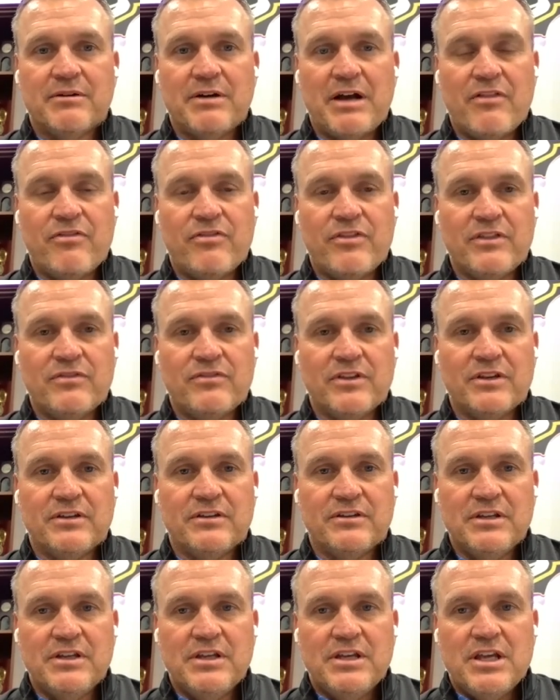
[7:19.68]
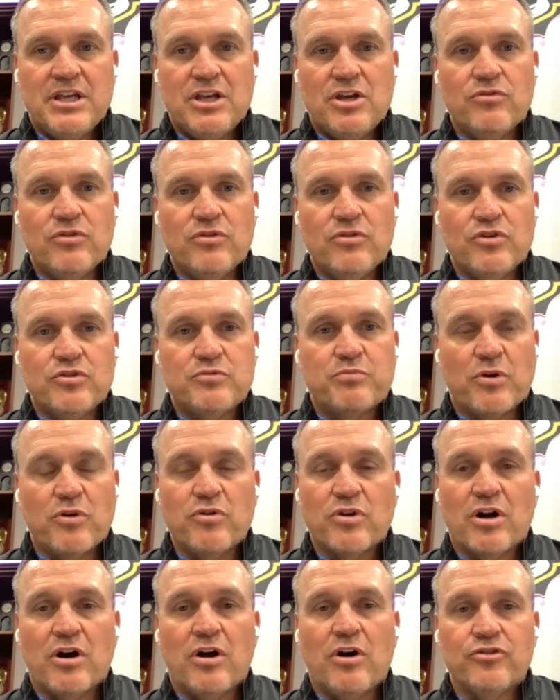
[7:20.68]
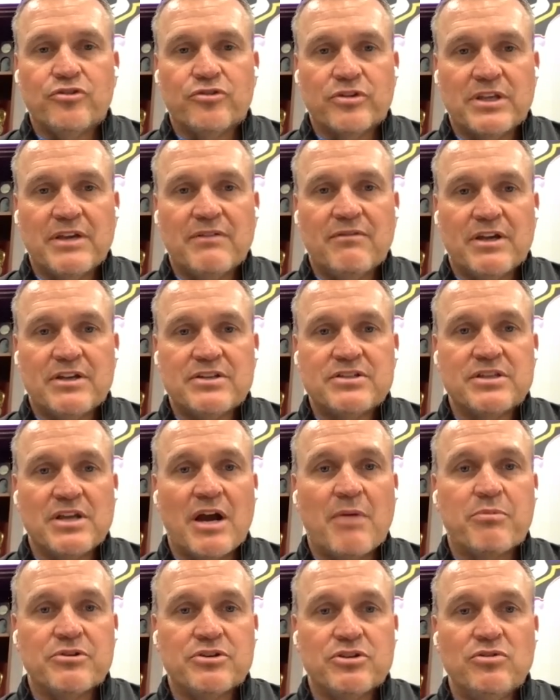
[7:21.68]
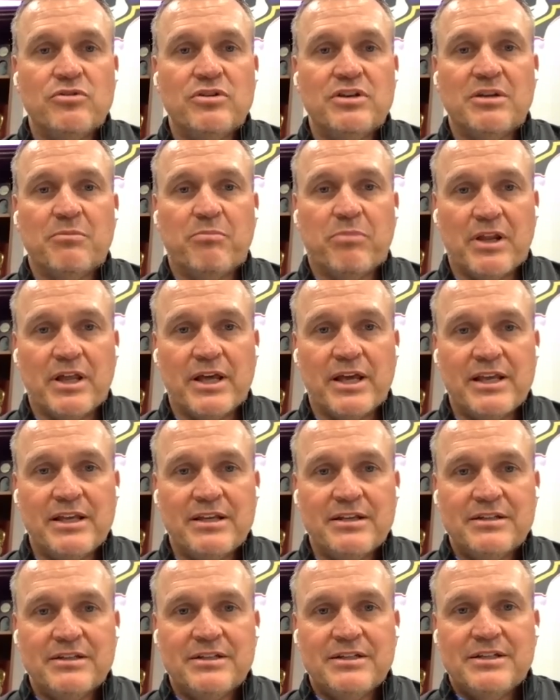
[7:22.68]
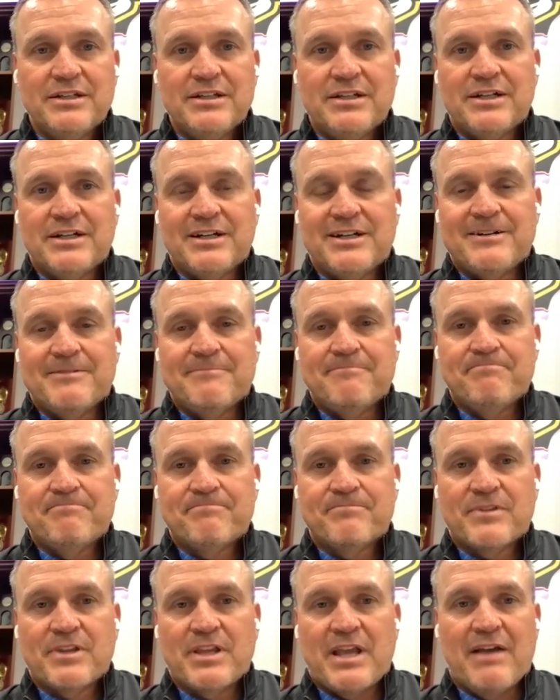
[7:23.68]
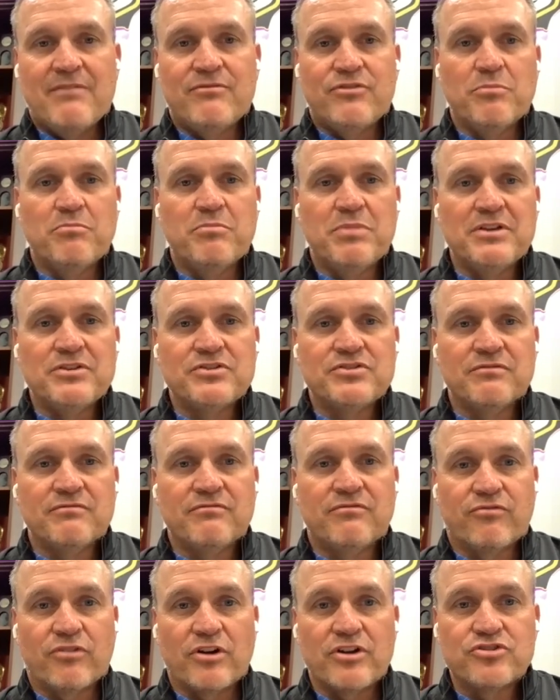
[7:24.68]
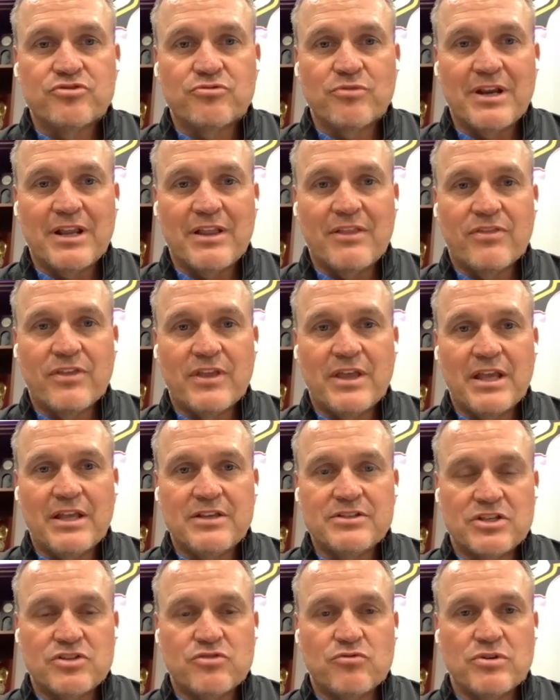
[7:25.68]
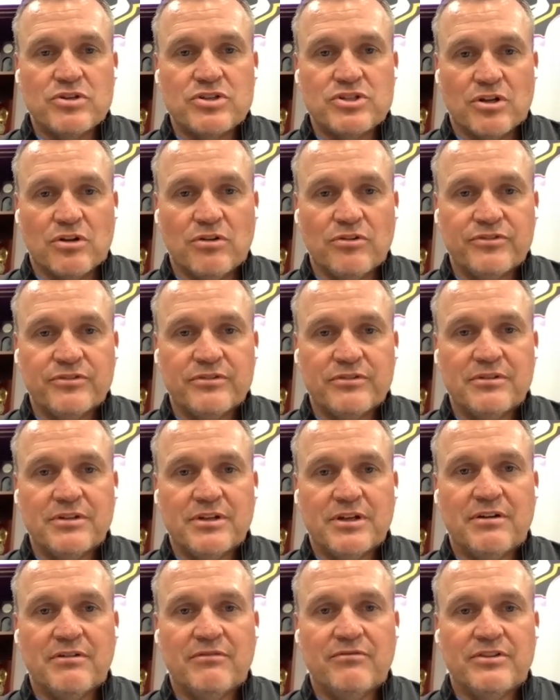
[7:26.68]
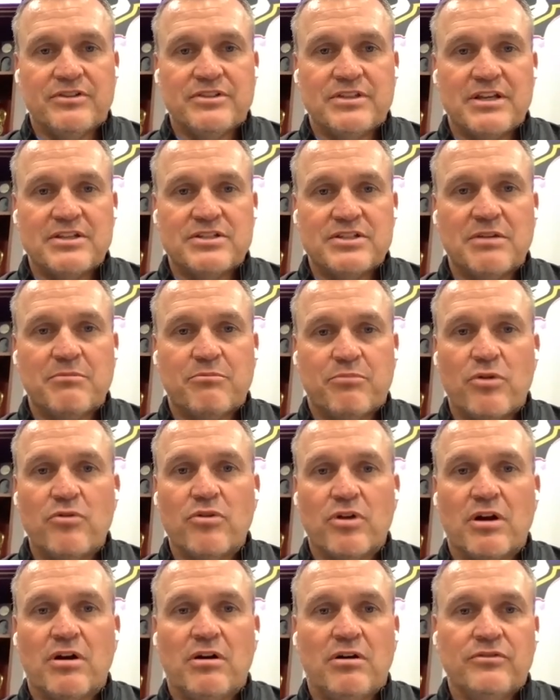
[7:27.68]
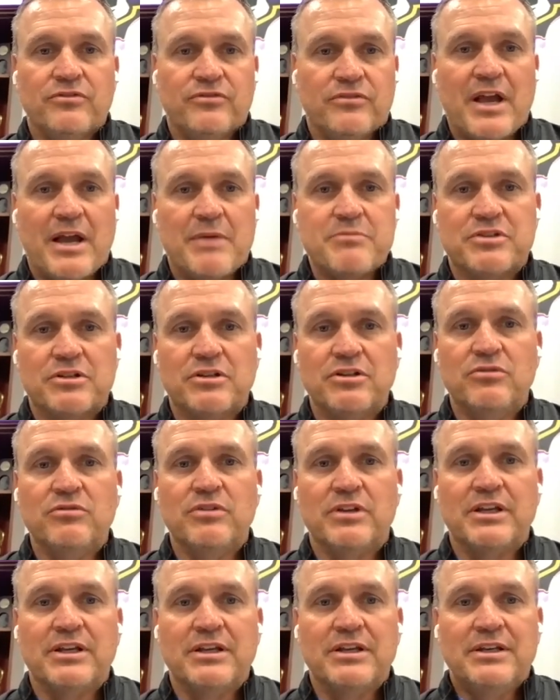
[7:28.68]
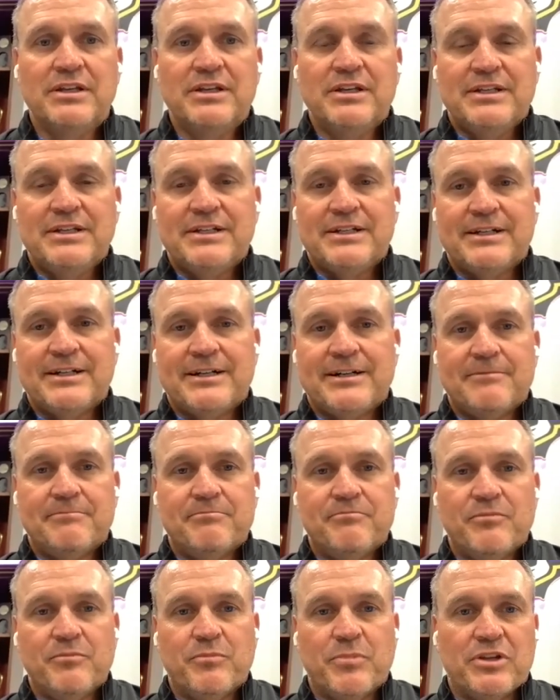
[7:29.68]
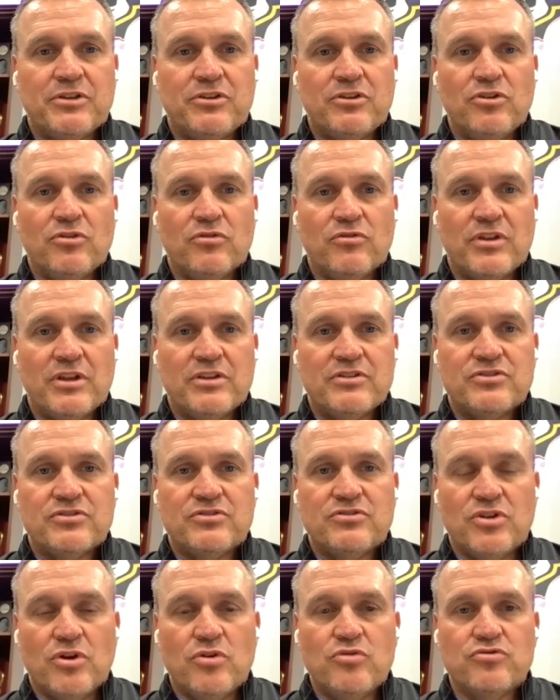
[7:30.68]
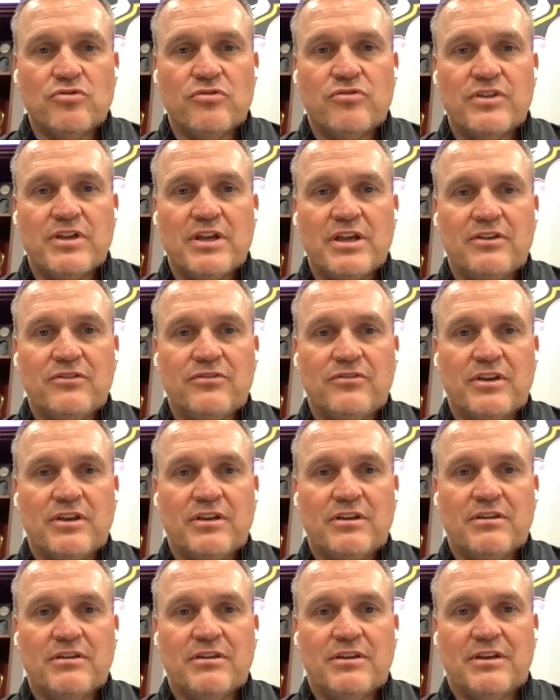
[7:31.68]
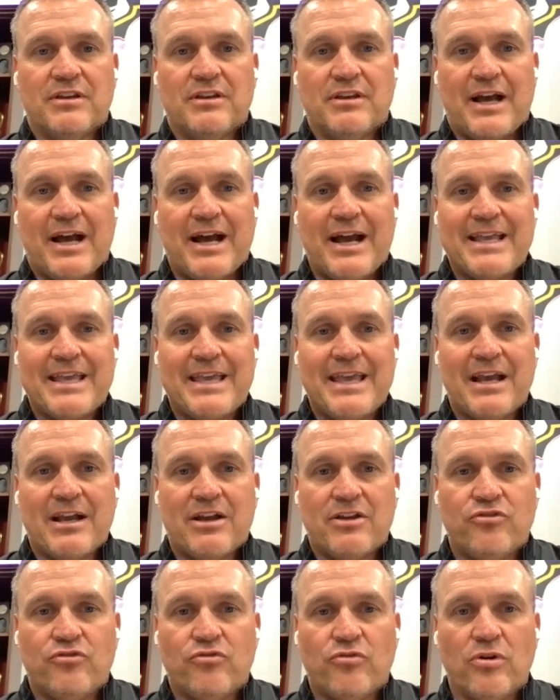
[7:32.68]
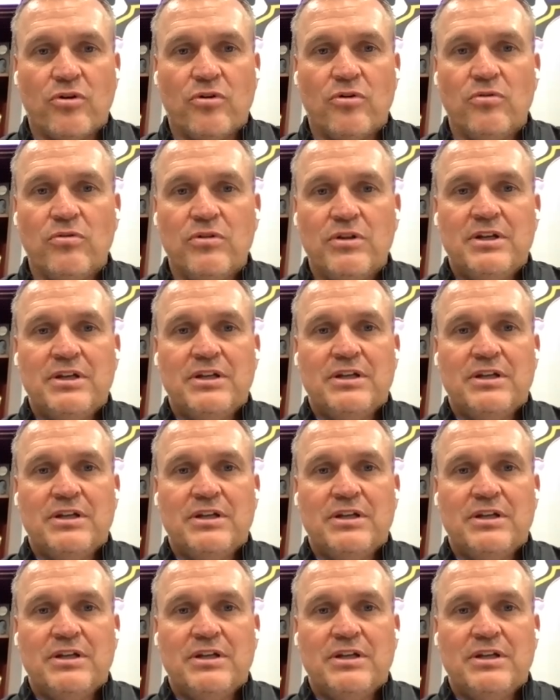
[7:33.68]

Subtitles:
I think that, you know, those protocols are giving us the opportunity to play. Have there been some frustrating things as a result of the testing and protocols? Absolutely. But, you know, those are things that I can't control.